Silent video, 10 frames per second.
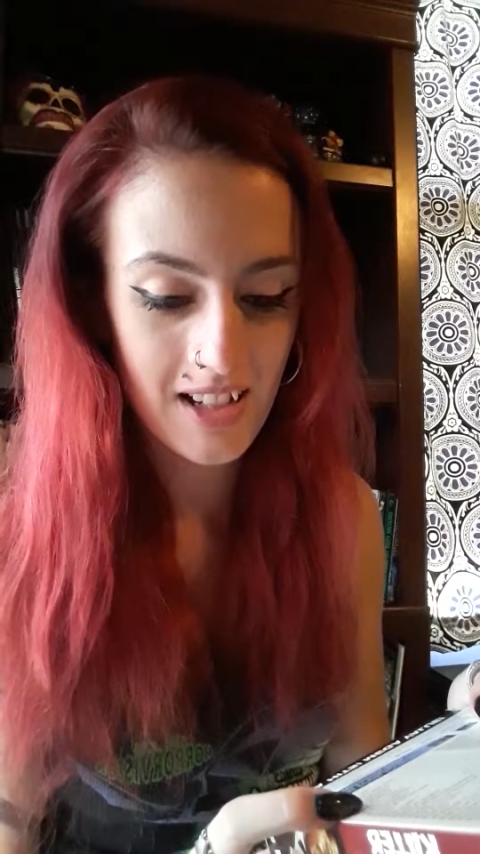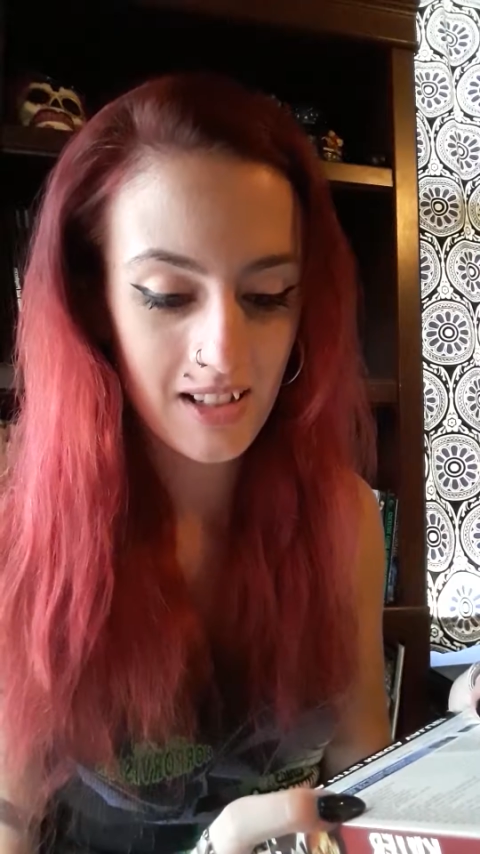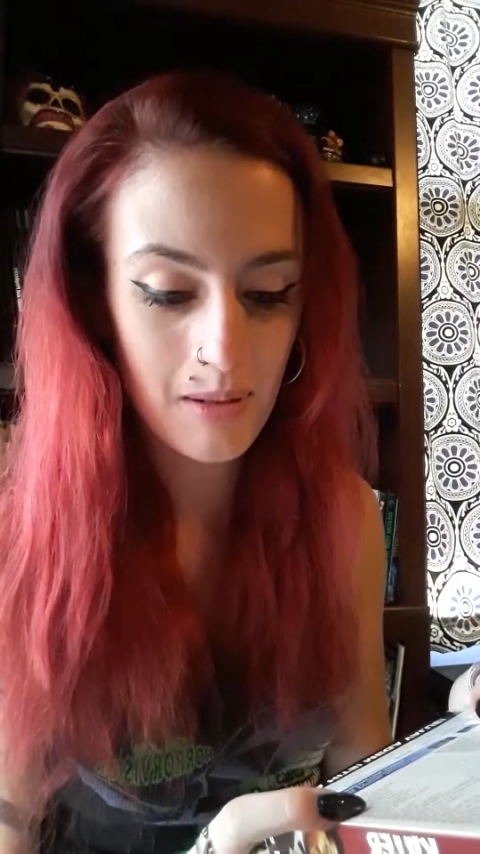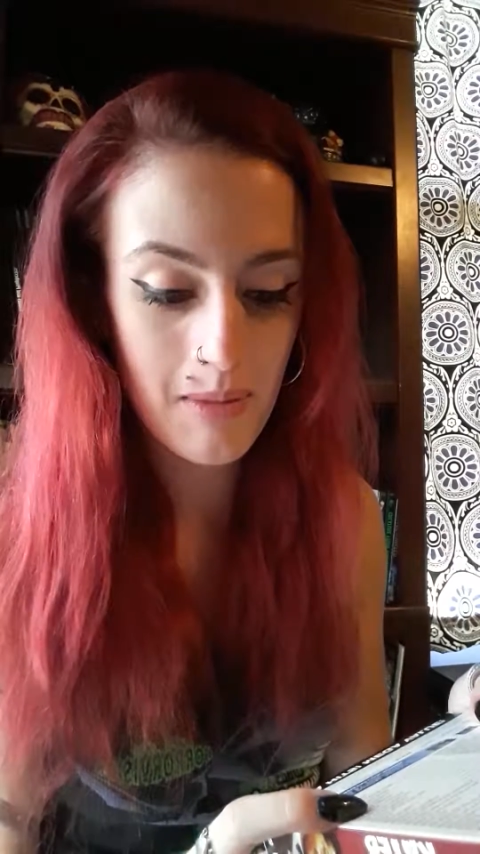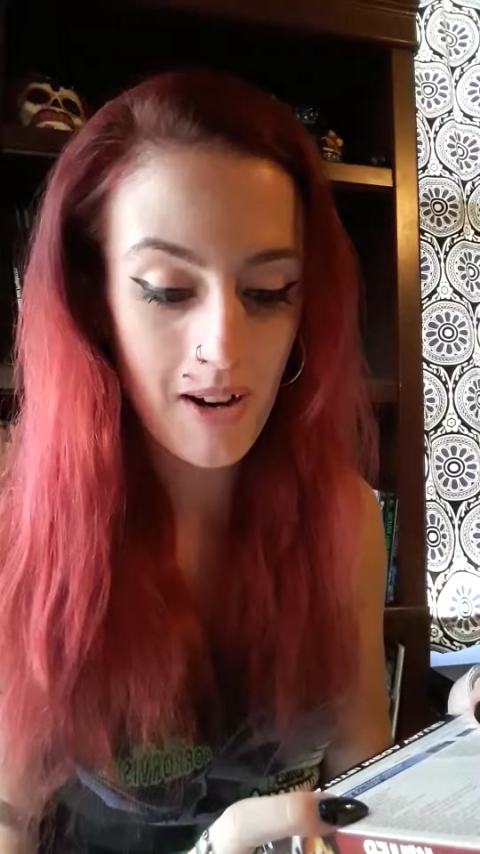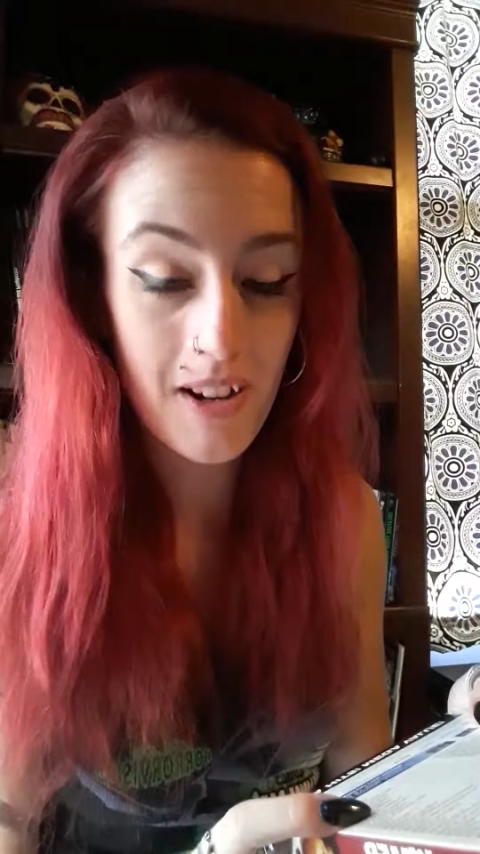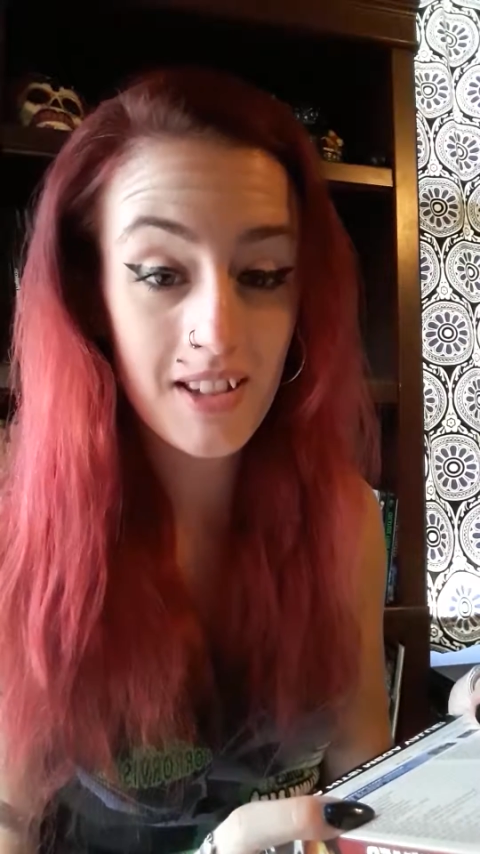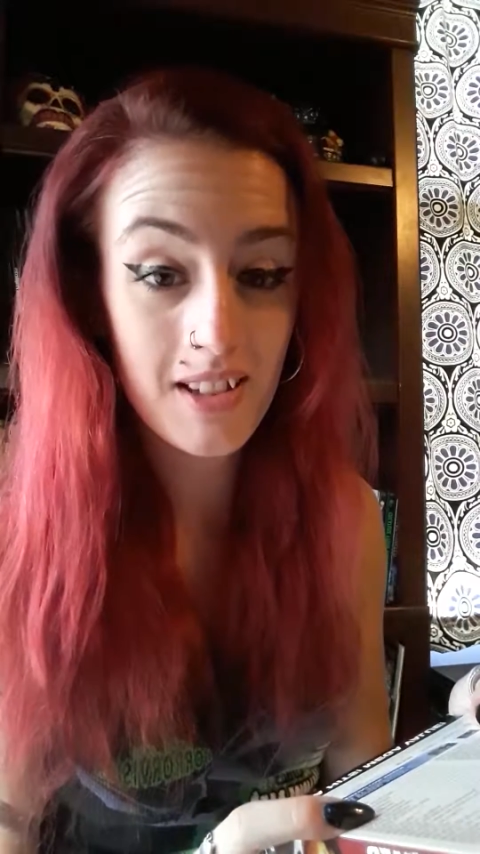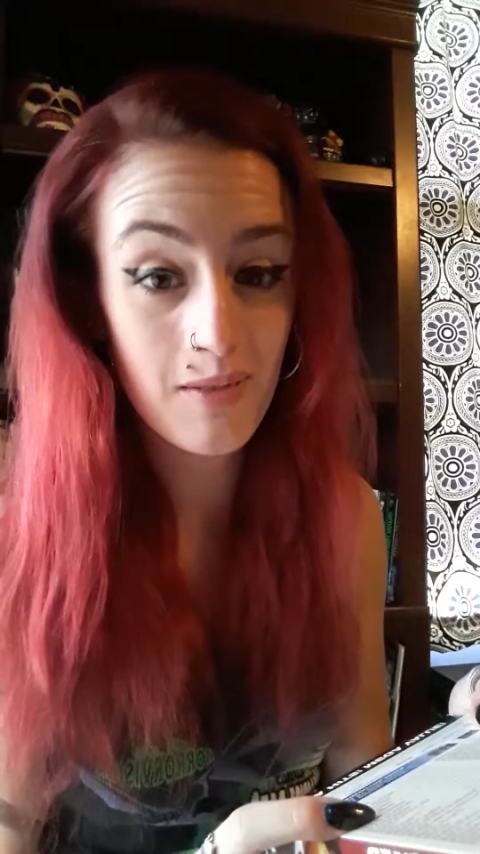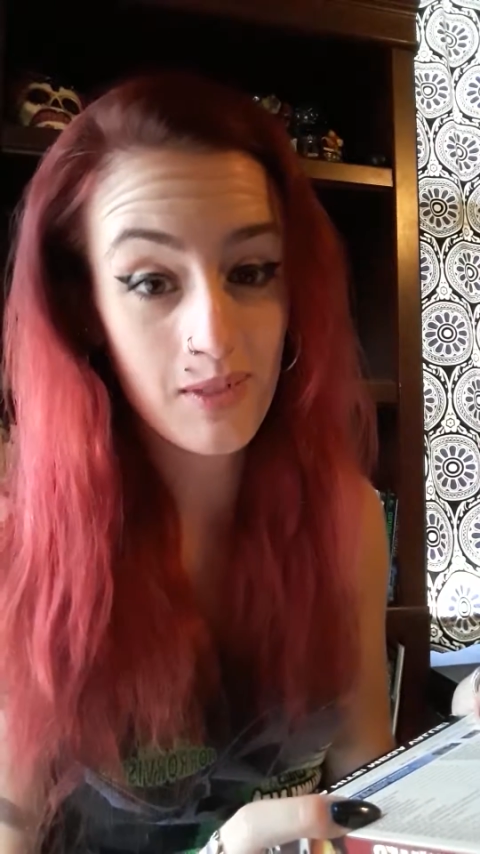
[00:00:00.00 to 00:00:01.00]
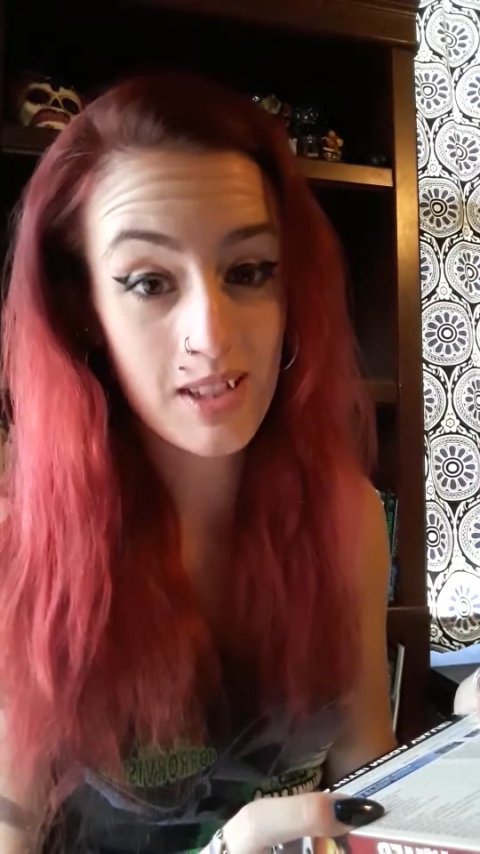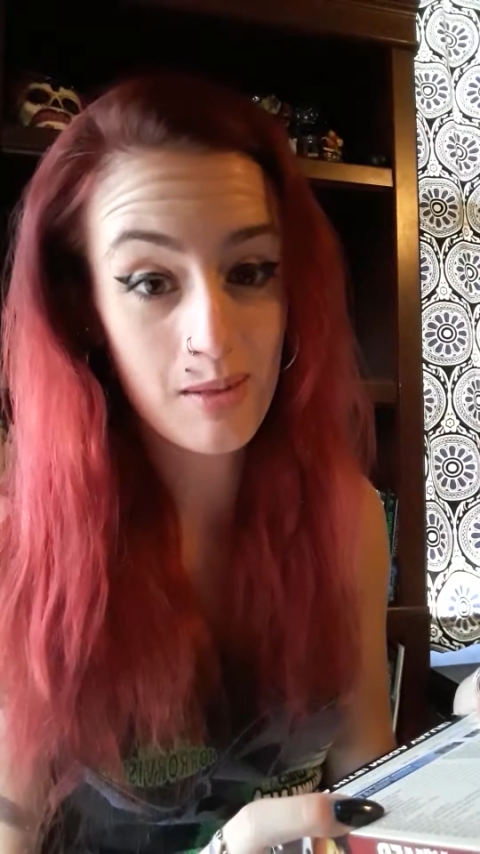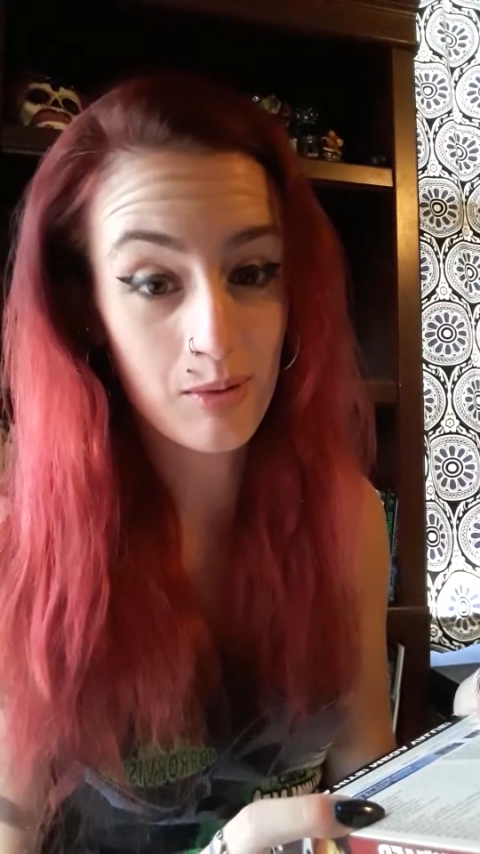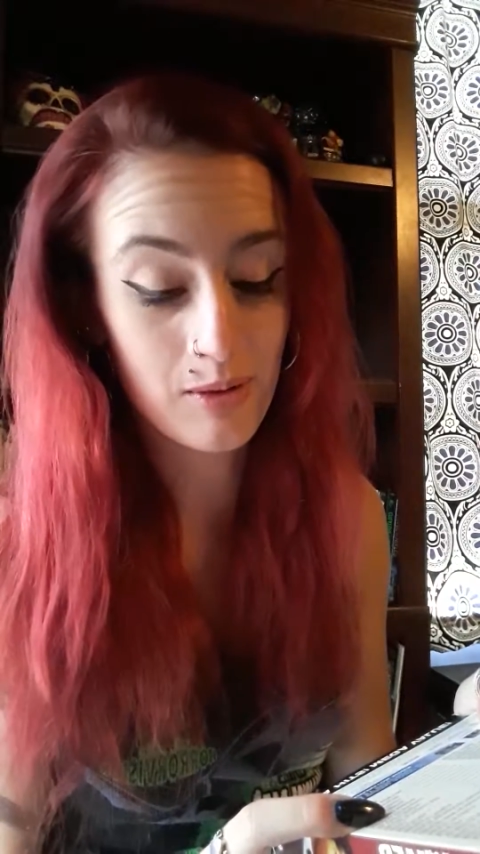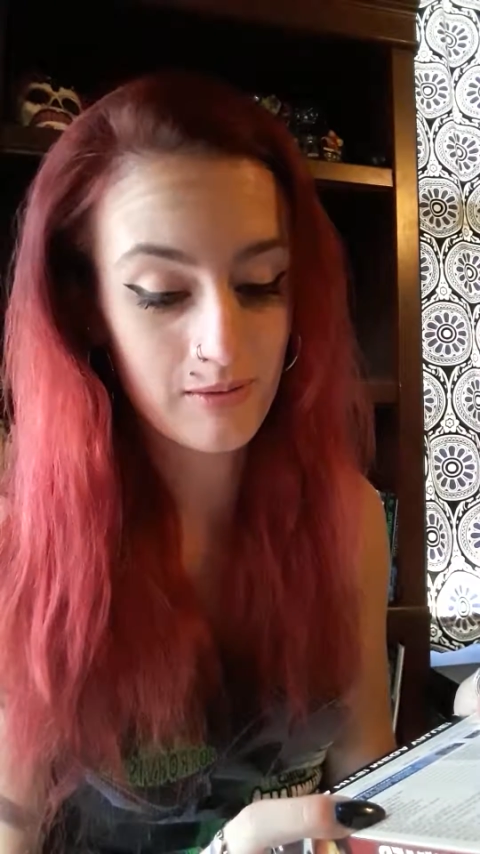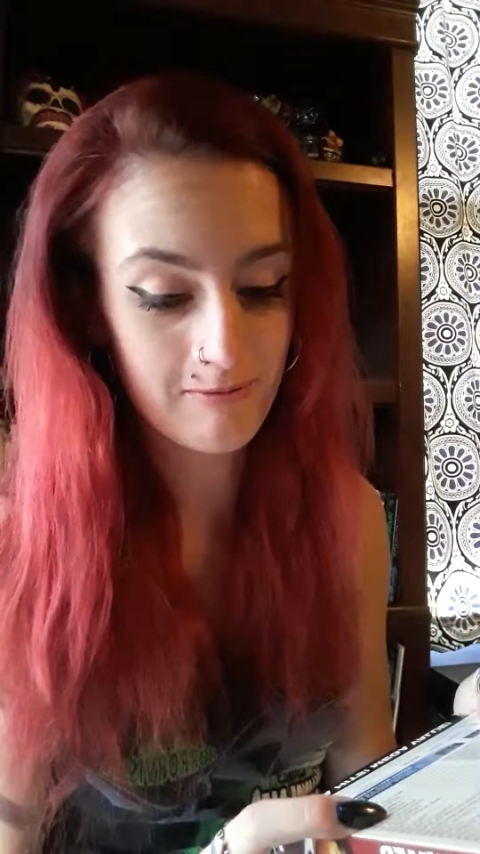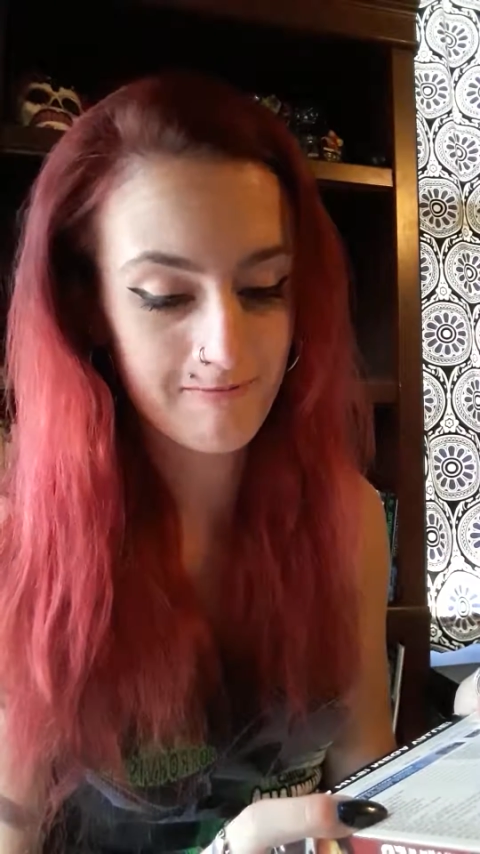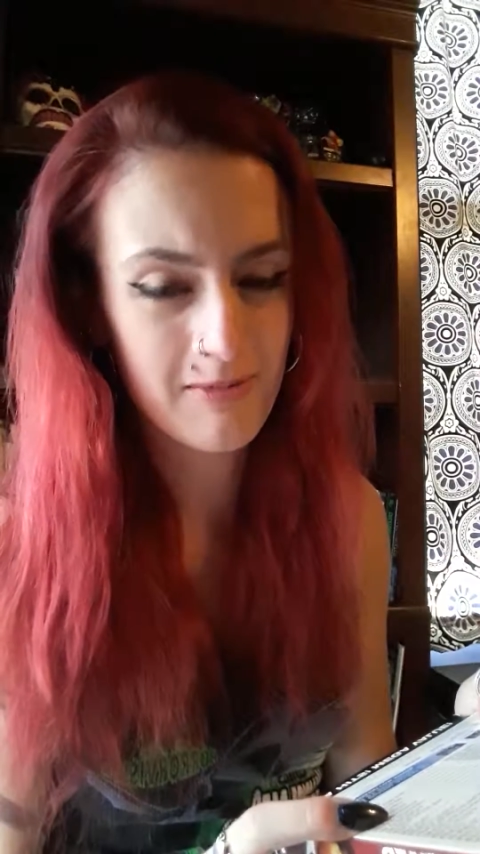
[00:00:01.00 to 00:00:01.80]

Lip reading: Gamera the Invincible.